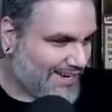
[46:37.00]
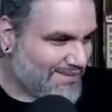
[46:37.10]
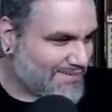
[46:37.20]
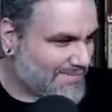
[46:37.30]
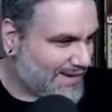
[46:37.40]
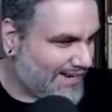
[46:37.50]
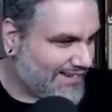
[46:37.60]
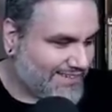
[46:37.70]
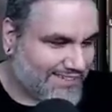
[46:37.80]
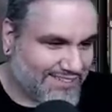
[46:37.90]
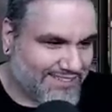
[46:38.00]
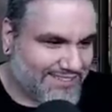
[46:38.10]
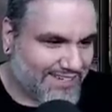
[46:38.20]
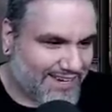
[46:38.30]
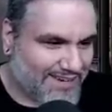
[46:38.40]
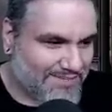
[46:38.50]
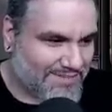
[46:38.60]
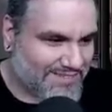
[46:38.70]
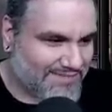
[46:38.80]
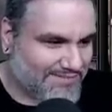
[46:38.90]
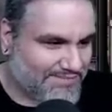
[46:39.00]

times, man. Good times.